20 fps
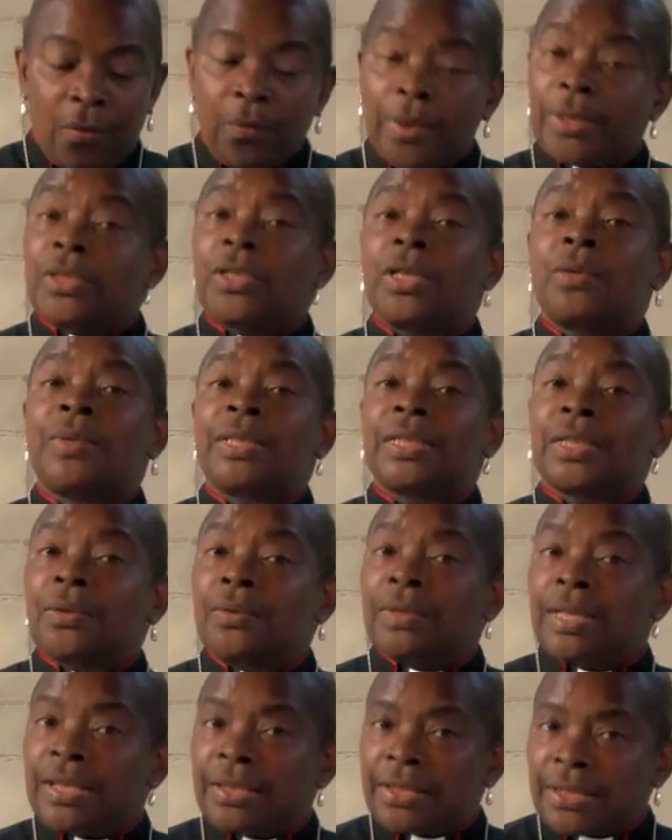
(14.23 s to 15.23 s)
when she was
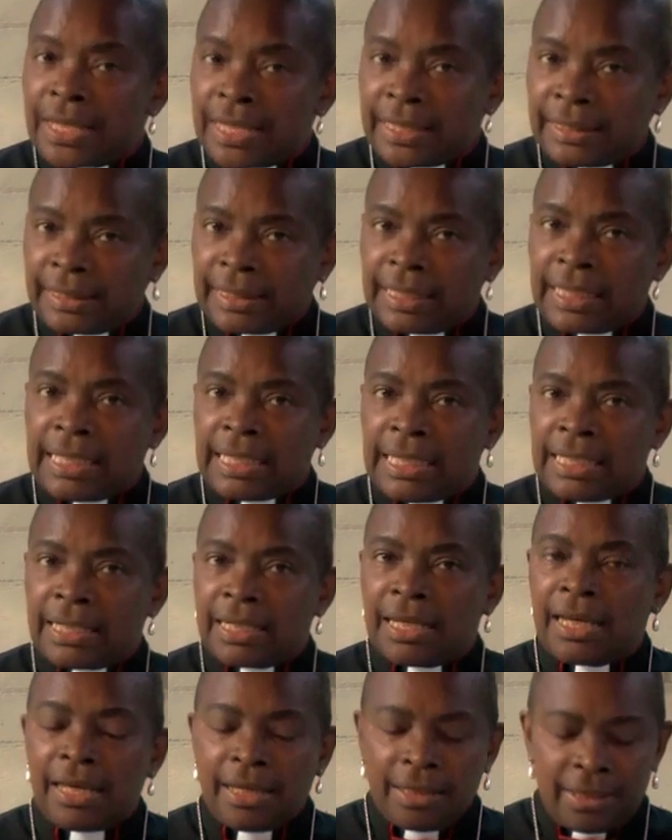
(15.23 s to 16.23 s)
only
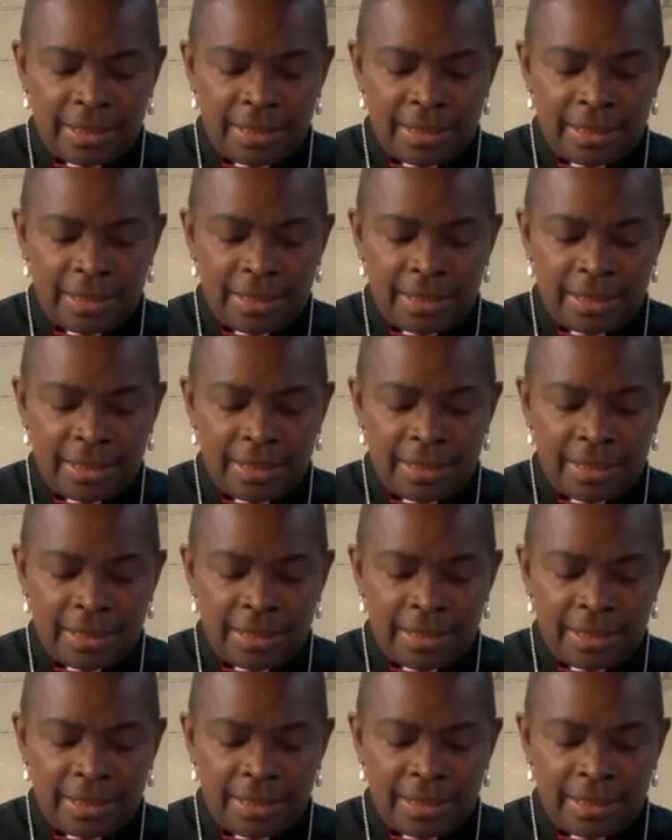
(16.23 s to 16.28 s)
13